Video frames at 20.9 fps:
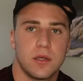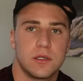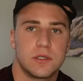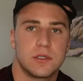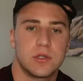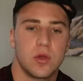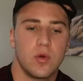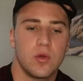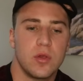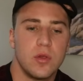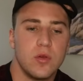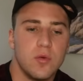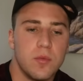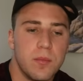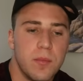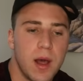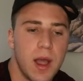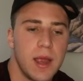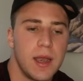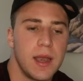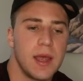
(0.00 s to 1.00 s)
So you
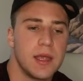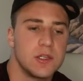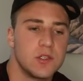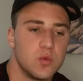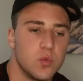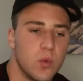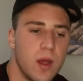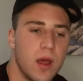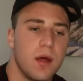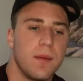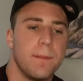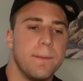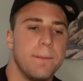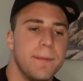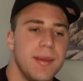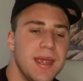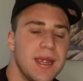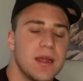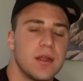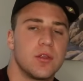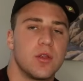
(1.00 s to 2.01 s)
might as well
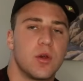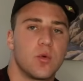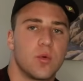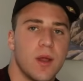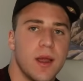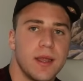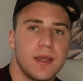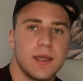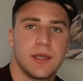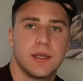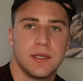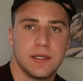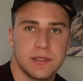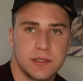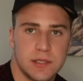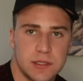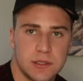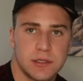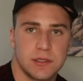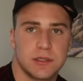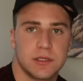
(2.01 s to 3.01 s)
make the right
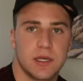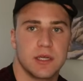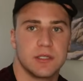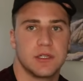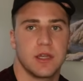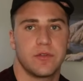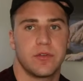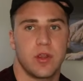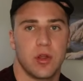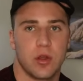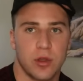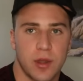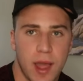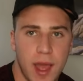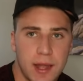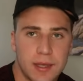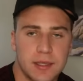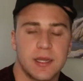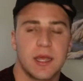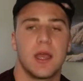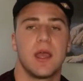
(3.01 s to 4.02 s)
decisions, because if you're
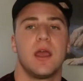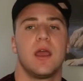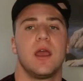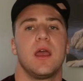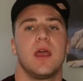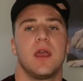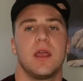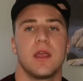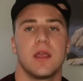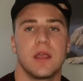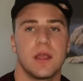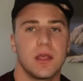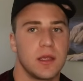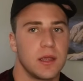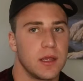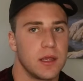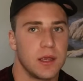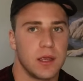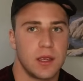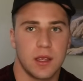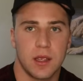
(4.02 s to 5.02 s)
not,
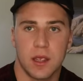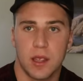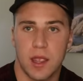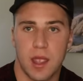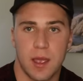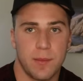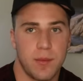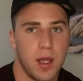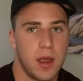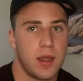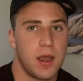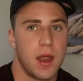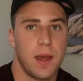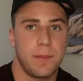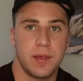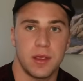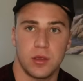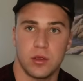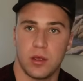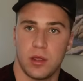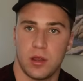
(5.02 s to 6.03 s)
it might
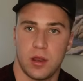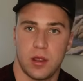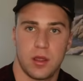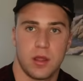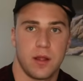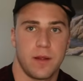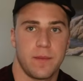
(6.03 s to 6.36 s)
not be good.